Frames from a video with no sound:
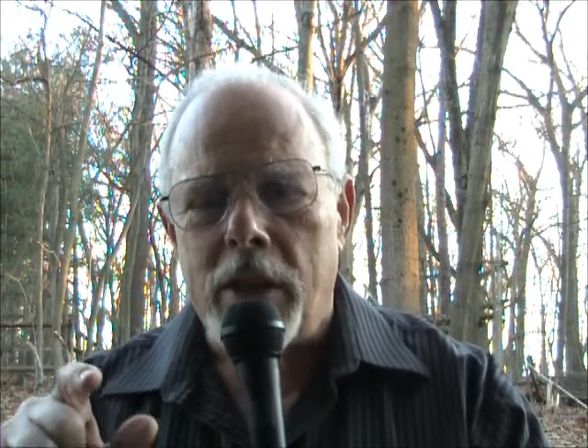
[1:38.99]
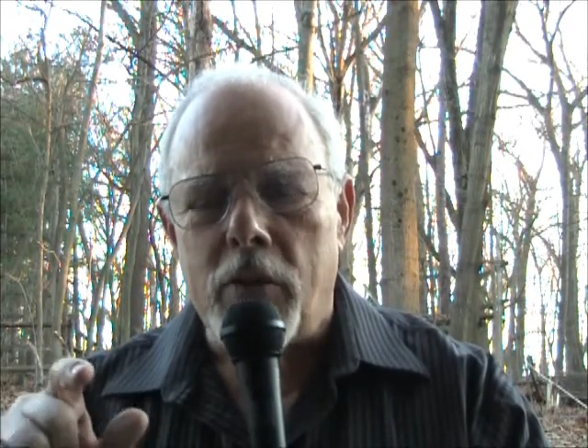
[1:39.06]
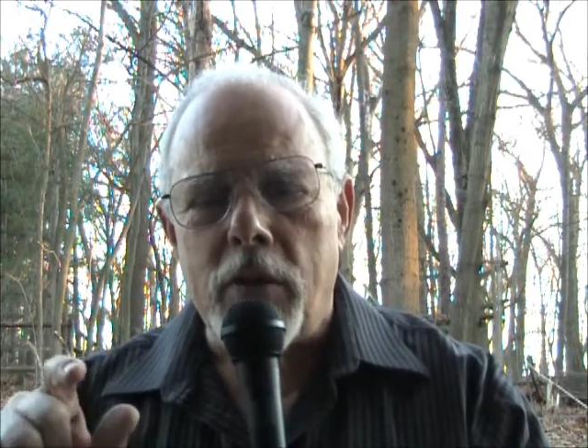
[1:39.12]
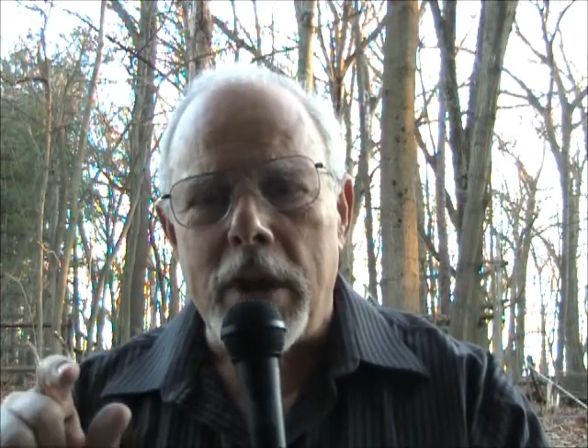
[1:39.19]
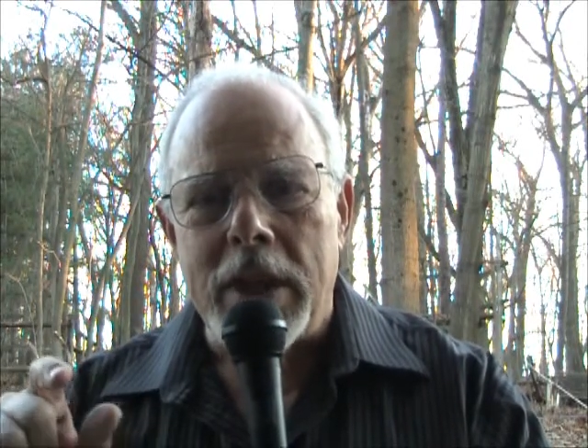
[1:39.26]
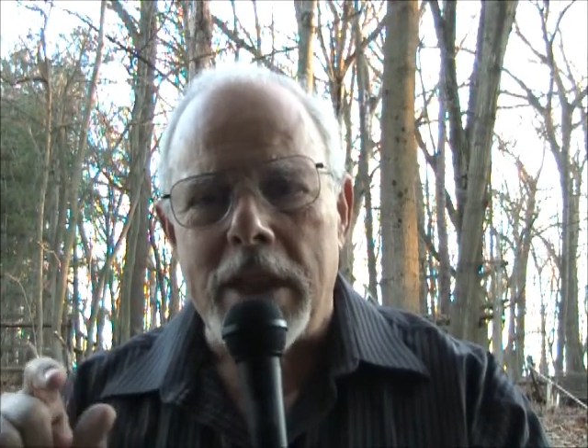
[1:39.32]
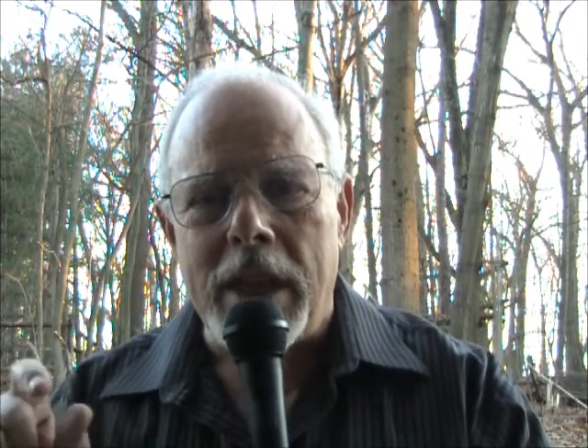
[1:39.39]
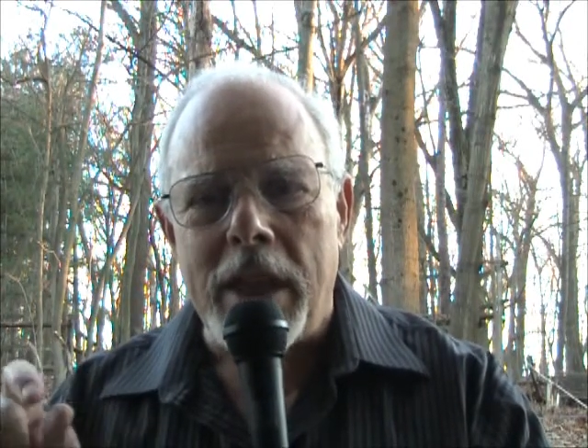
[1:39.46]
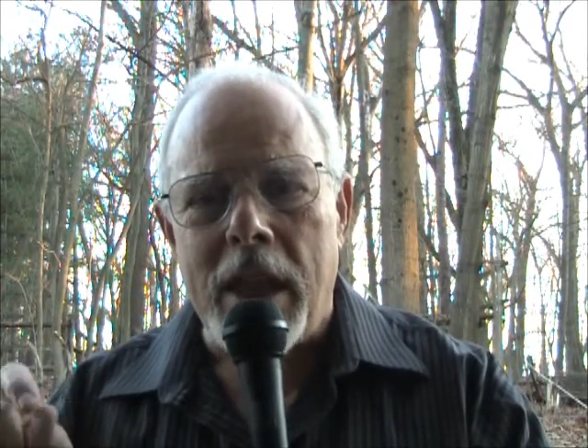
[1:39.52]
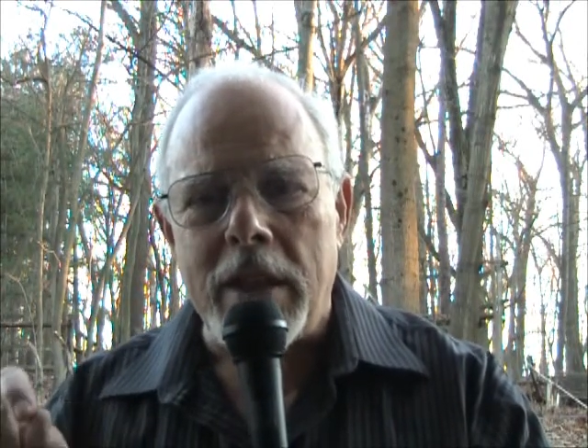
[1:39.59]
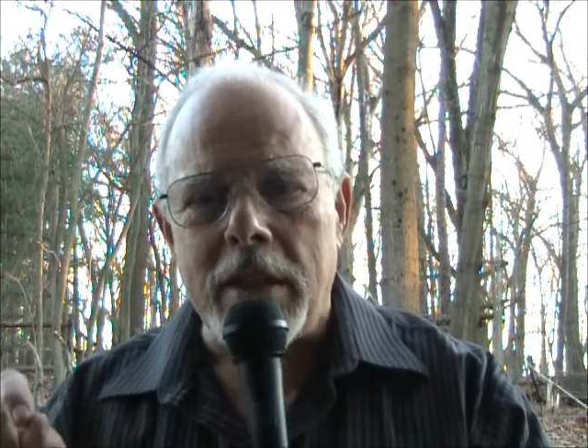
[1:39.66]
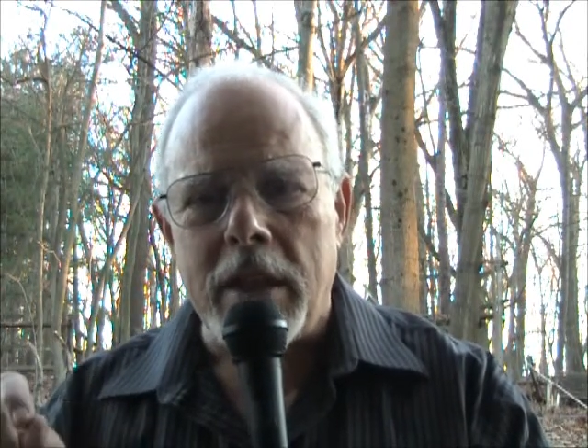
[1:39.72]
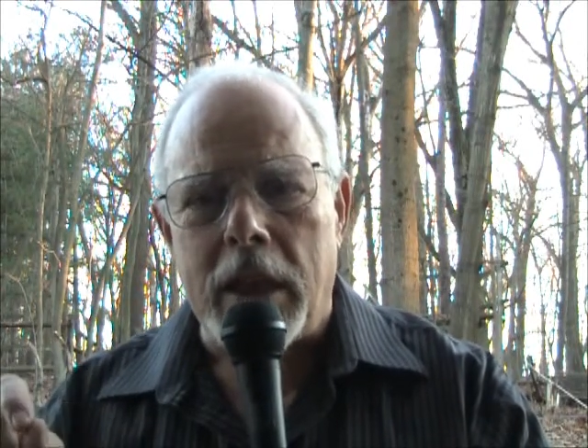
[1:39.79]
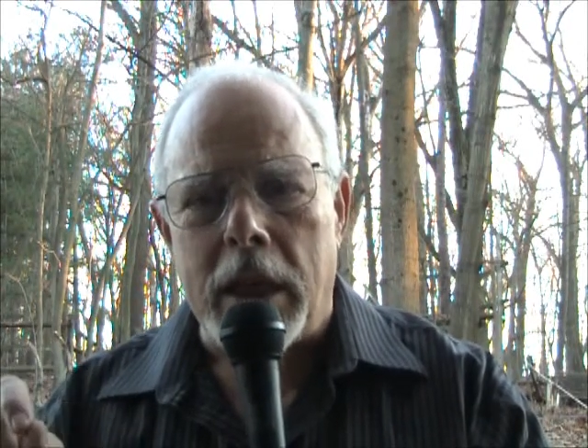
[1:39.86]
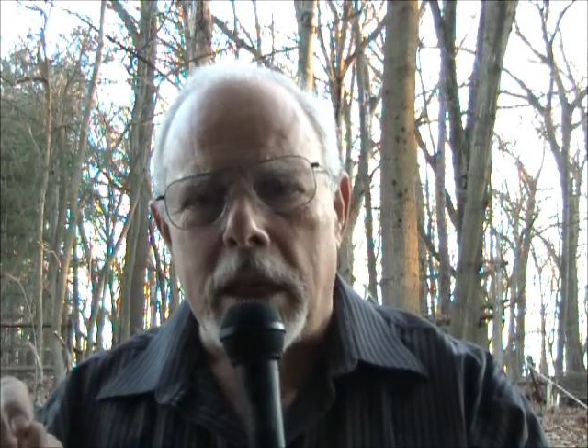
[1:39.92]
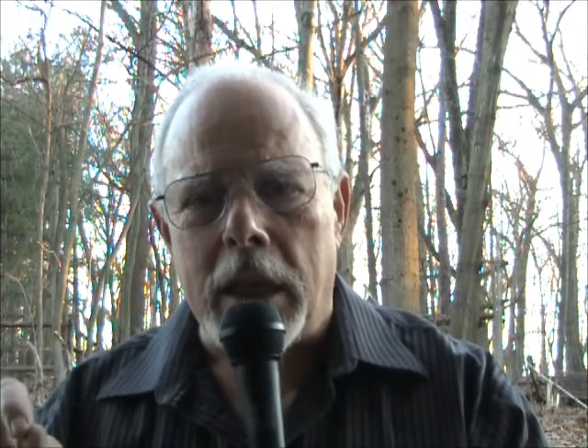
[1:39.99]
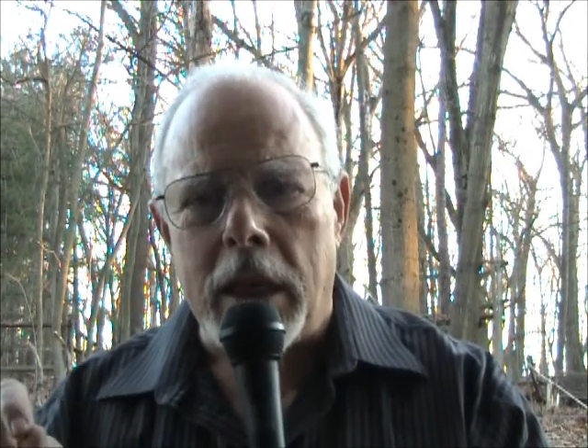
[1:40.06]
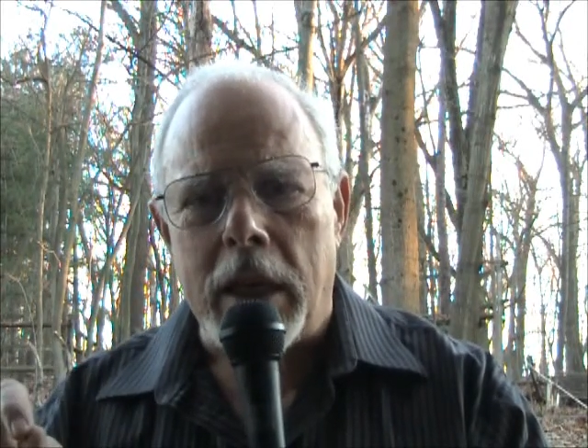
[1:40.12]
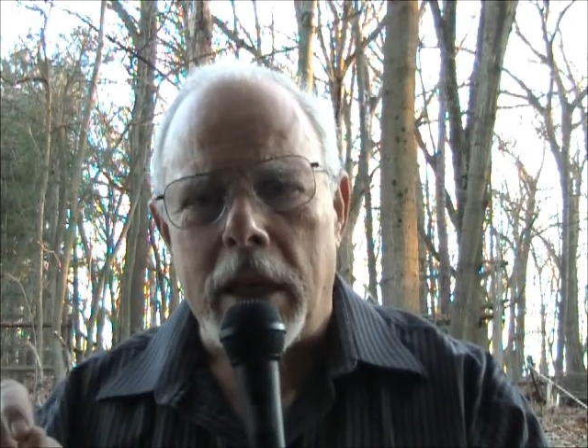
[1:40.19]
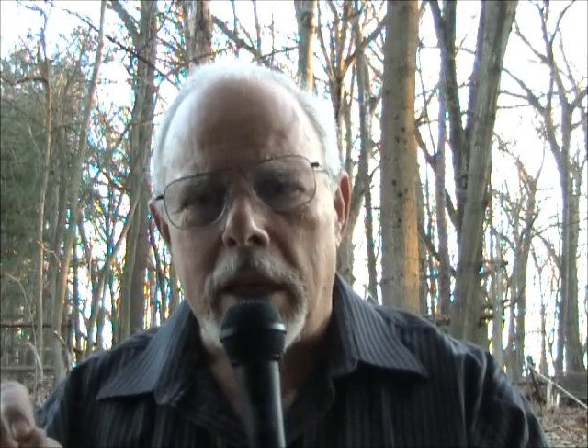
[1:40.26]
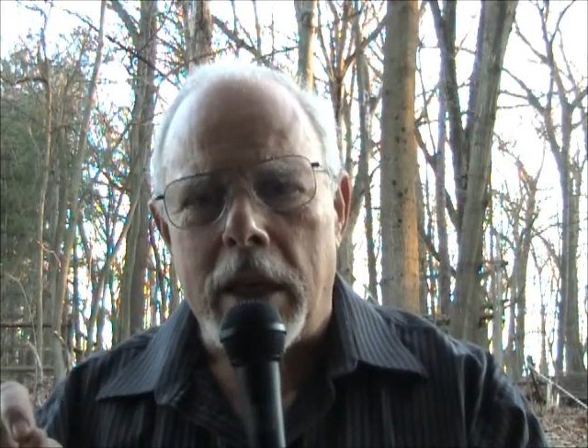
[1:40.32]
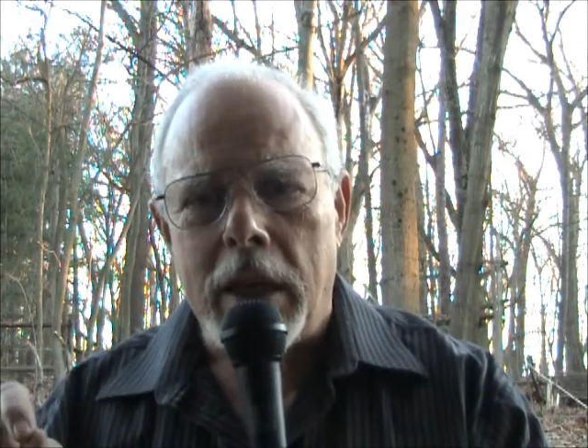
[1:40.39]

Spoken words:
there is another key.